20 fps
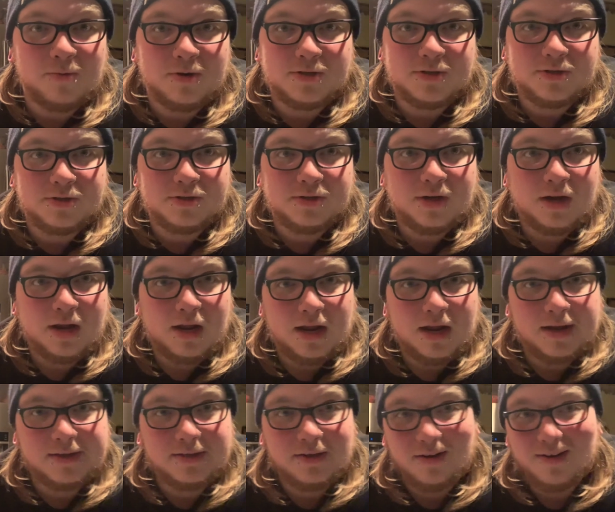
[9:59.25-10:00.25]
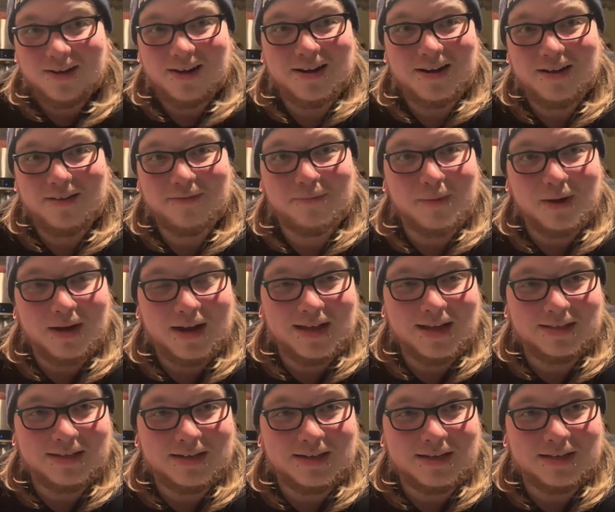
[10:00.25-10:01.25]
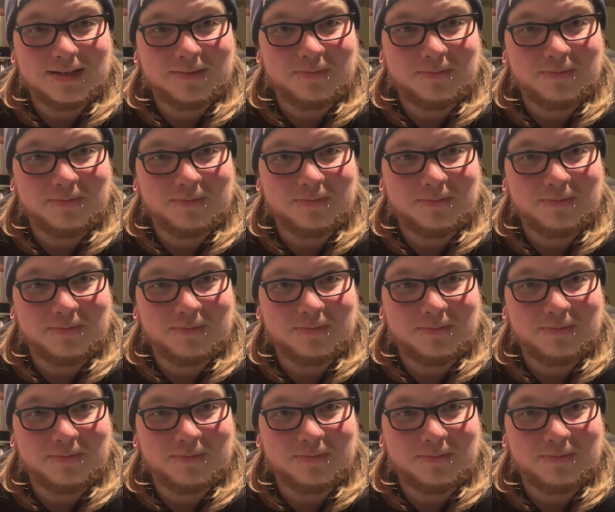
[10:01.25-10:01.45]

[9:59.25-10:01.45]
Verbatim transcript: which is already enough money as it is.